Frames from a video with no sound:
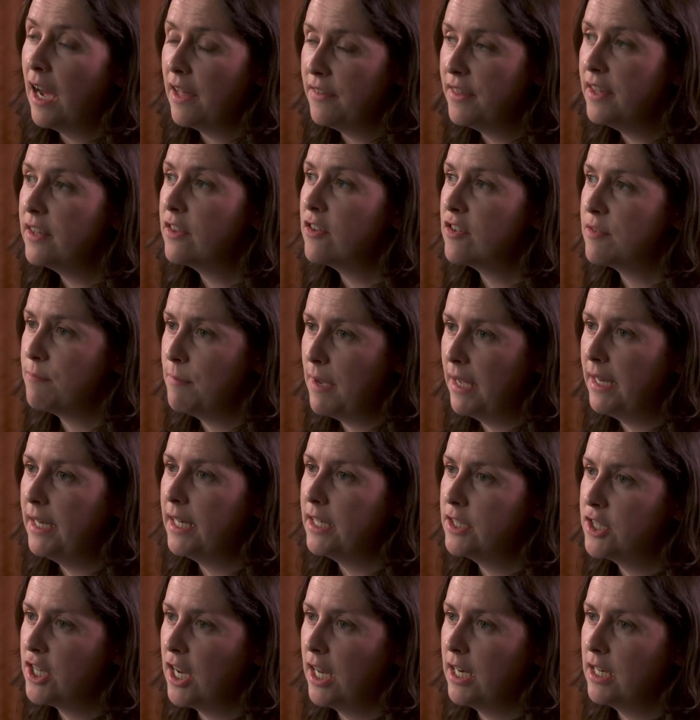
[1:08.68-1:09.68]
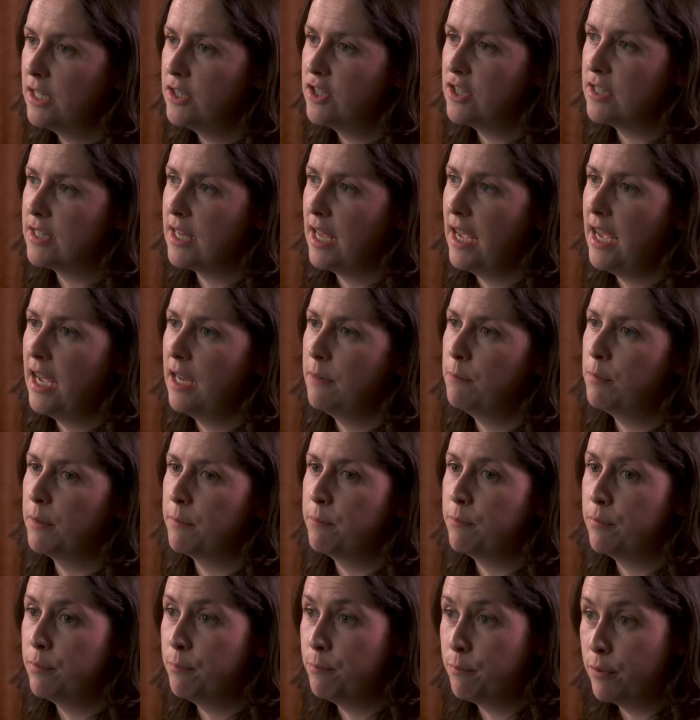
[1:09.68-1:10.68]
I think there's many challenges ahead,
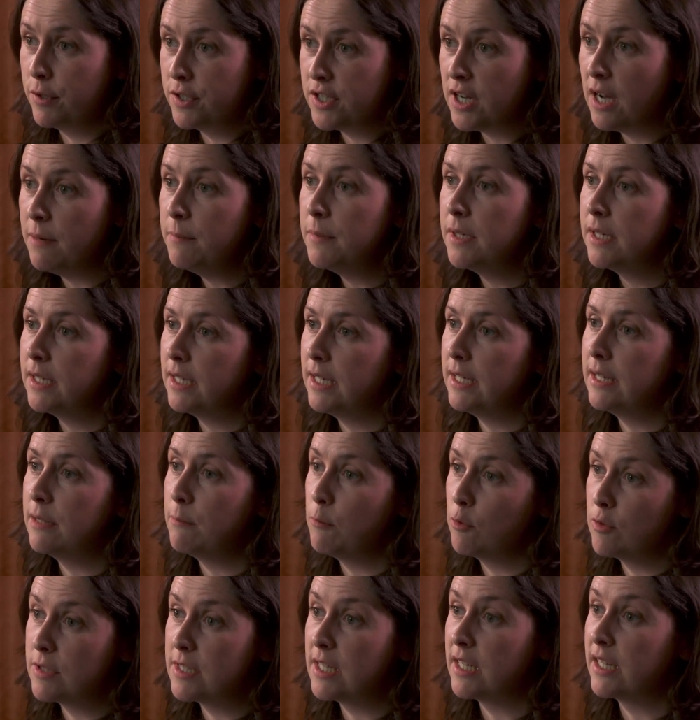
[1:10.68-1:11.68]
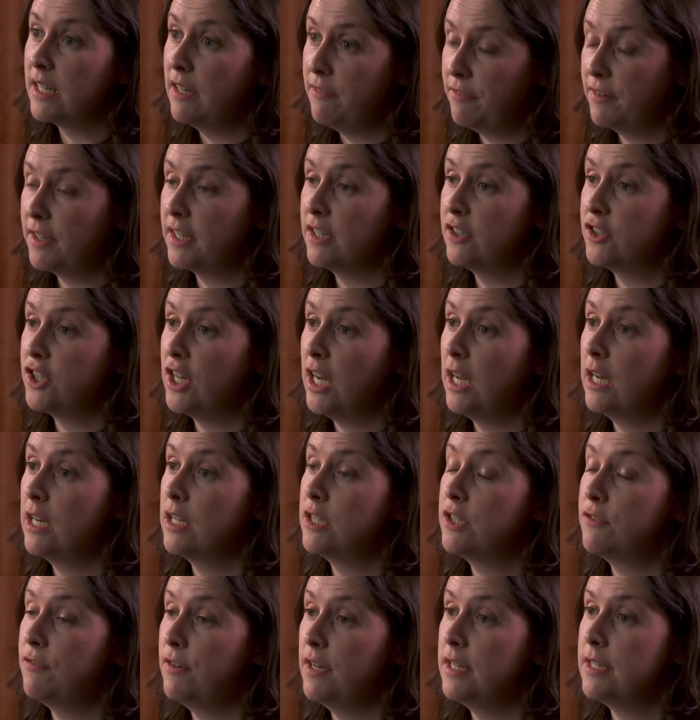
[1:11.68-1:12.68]
but predominantly the most significant
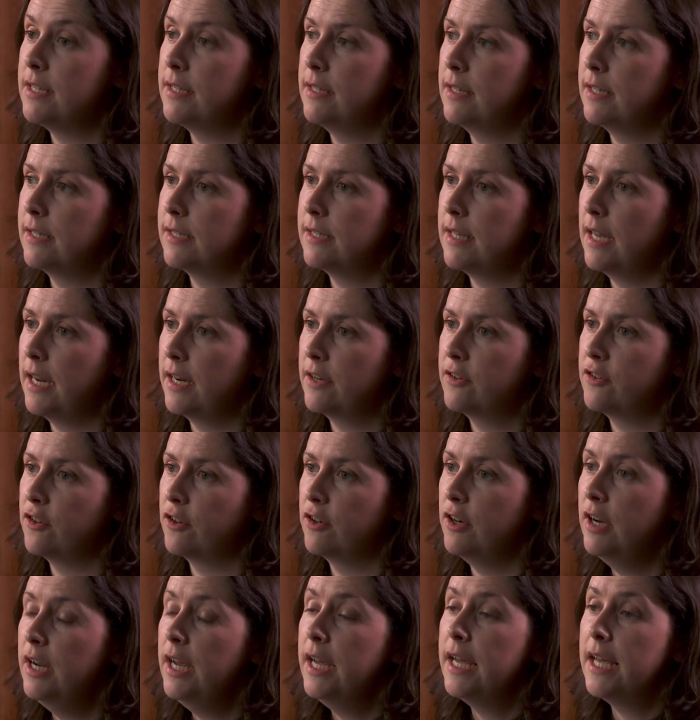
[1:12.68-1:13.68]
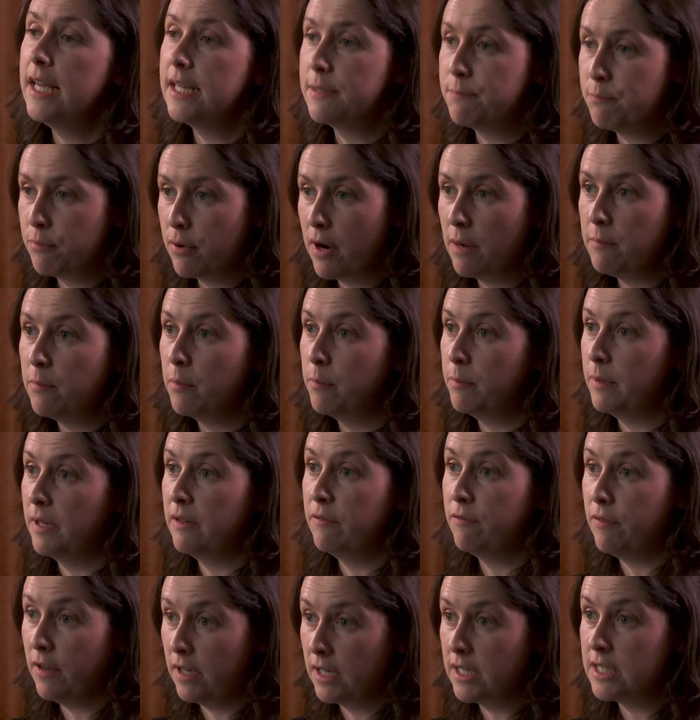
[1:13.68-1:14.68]
challenge facing the sector is
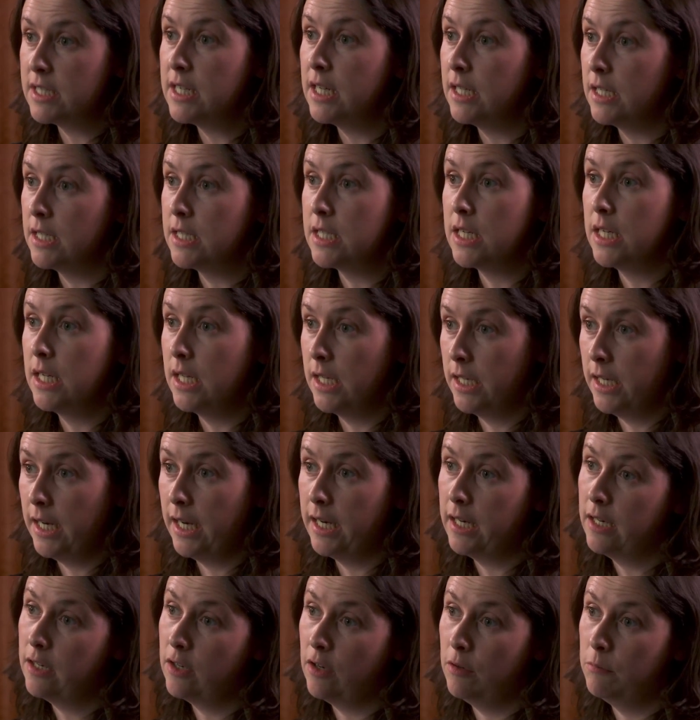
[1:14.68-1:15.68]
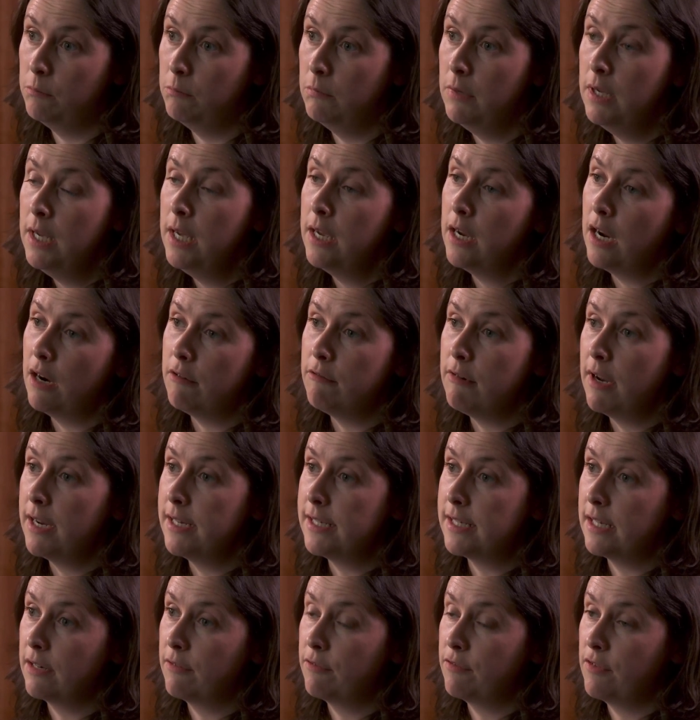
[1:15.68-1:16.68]
probably volatility in income,
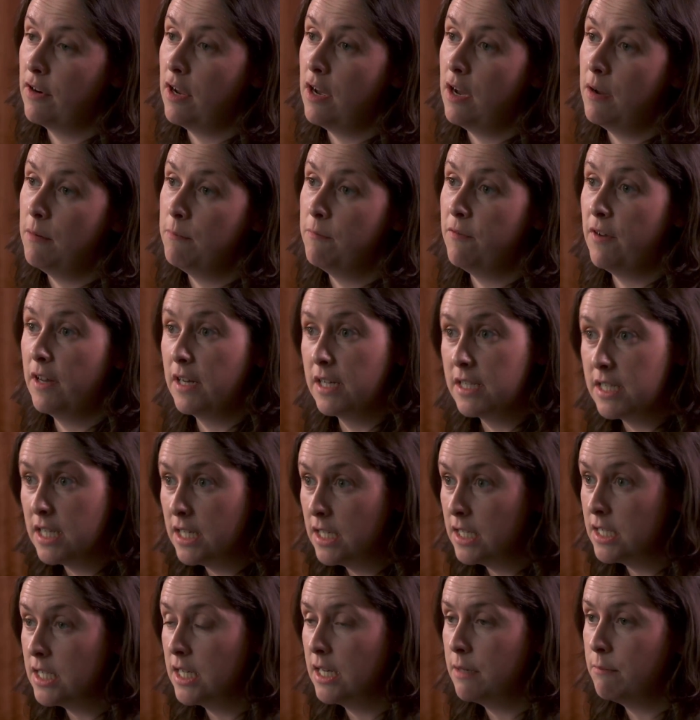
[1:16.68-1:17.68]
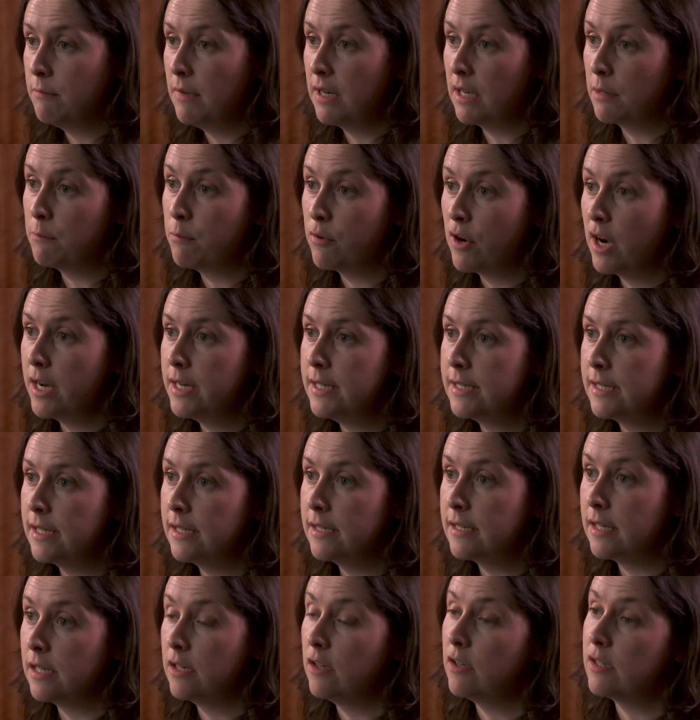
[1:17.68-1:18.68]
arising from volatility in milk
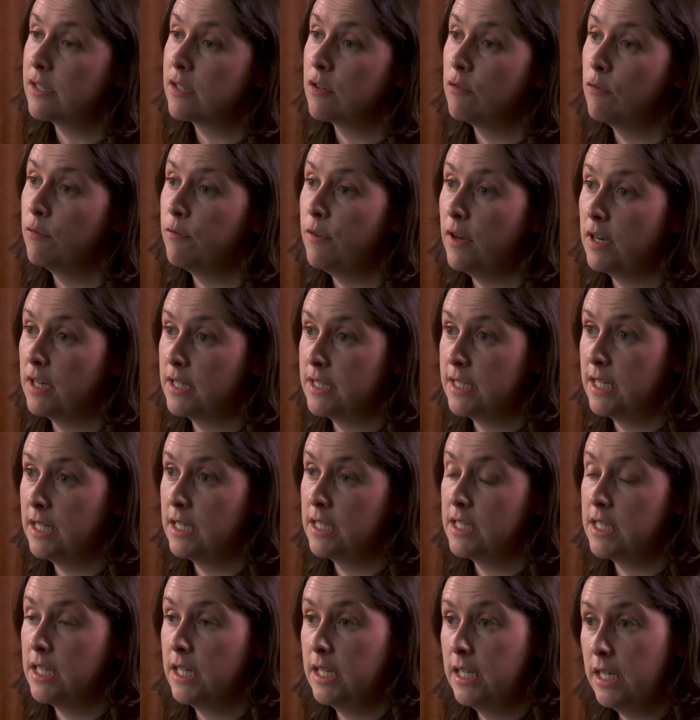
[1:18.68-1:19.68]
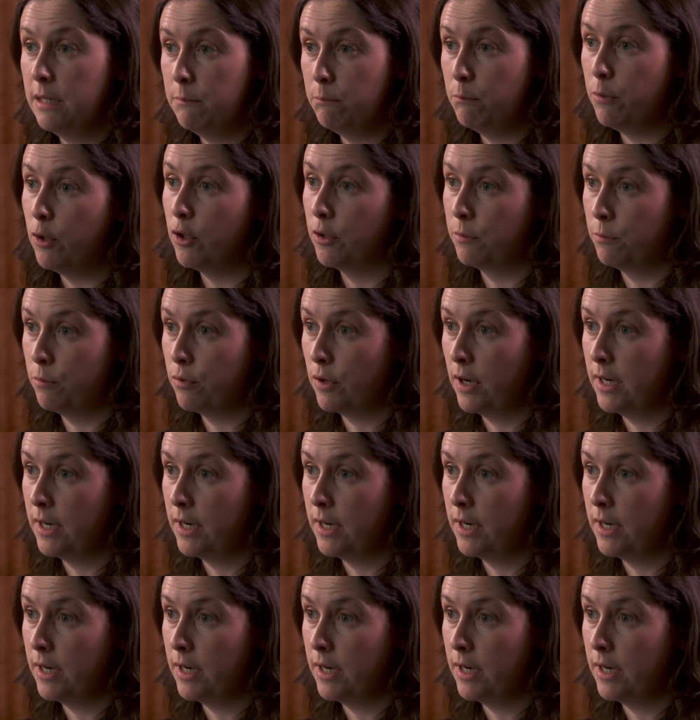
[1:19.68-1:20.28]
prices and also volatility in input